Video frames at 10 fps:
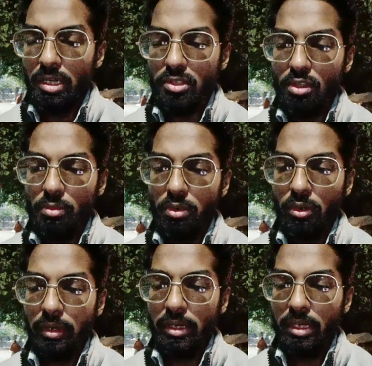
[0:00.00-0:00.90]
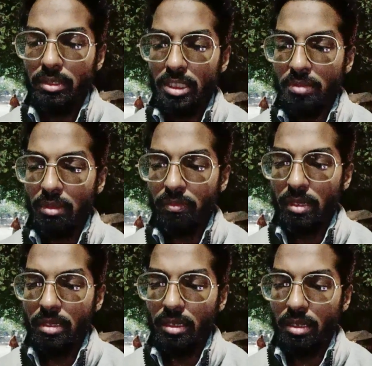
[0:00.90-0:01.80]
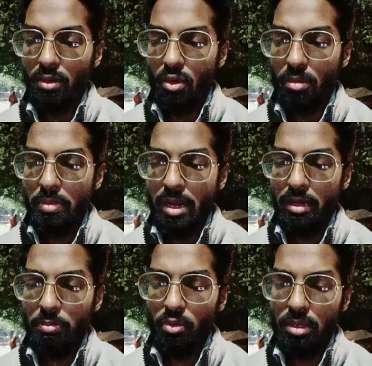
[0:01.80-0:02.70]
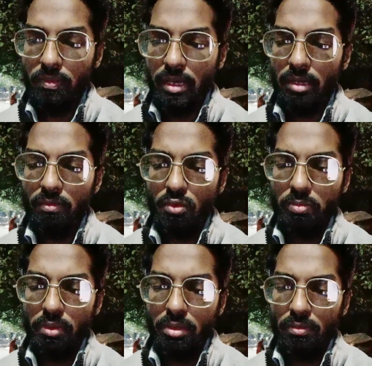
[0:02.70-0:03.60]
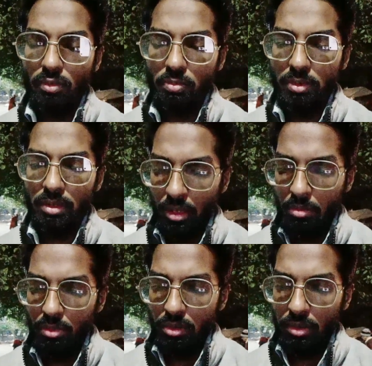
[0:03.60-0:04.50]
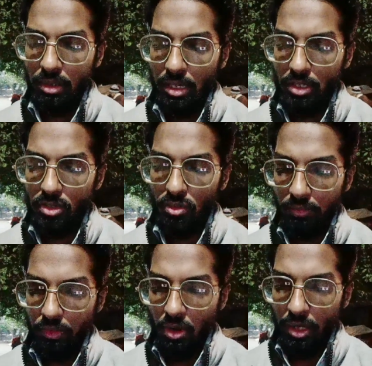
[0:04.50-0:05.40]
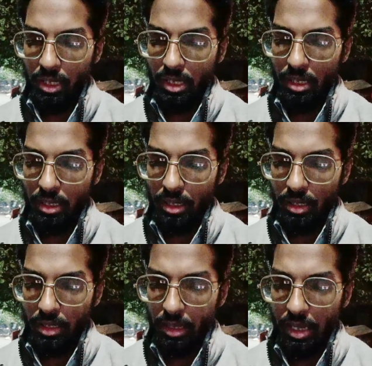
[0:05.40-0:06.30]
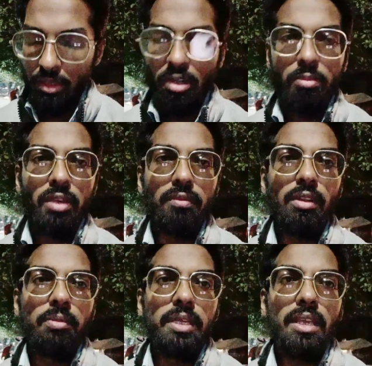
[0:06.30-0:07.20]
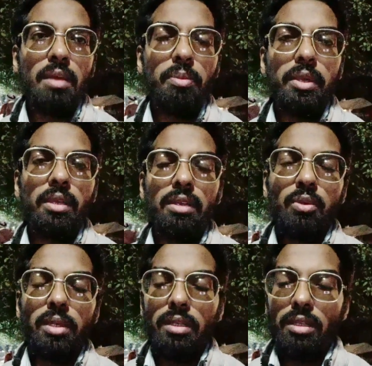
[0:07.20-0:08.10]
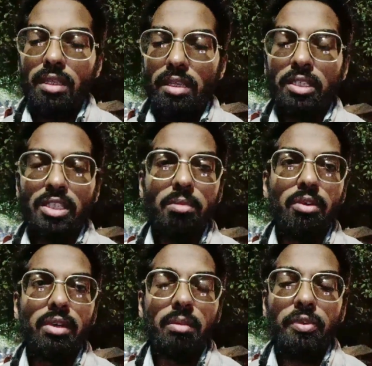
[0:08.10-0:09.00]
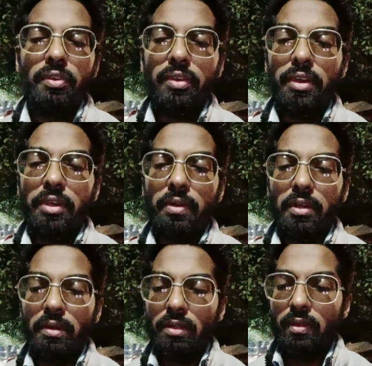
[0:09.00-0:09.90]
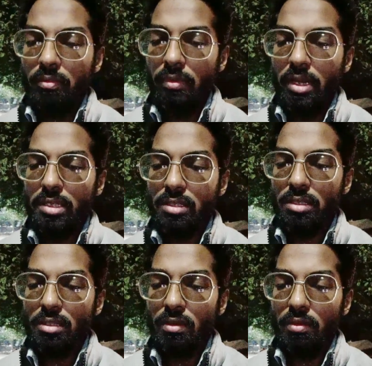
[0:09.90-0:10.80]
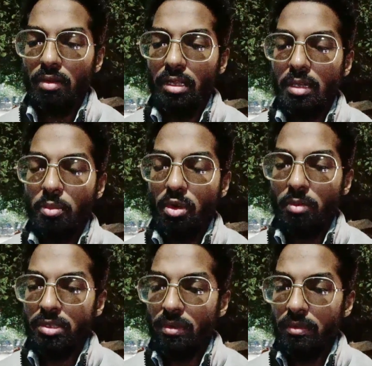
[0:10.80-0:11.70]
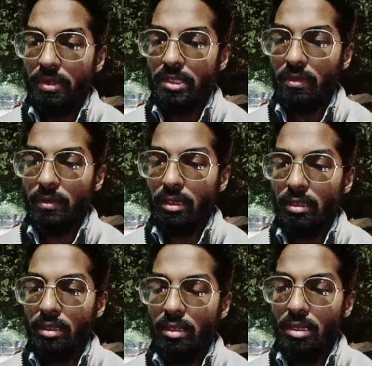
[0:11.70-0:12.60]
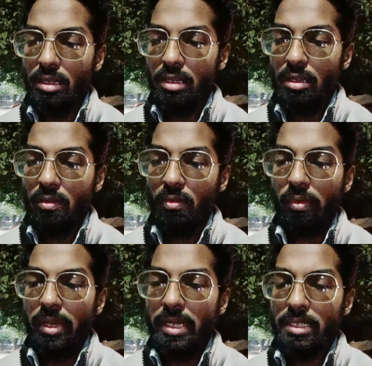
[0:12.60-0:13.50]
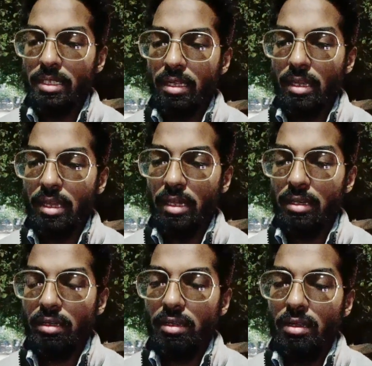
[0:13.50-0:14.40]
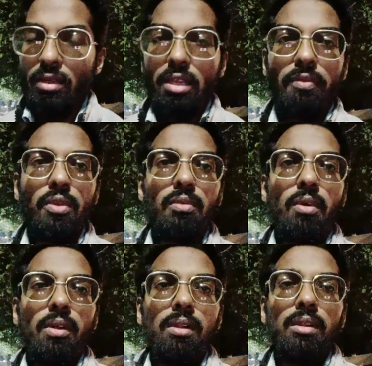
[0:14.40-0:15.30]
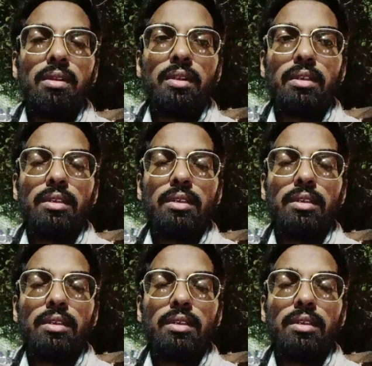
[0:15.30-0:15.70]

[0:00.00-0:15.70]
Slowpoke, Togetic, Chespin, Fennekin, Noipat, Poliwag, Wooper, Wooper, Timber, Exu, Froakie, and Grubbin will be appearing during the December Community Day 2023. Various other Pokemons will be featured in the raids, and if you evolve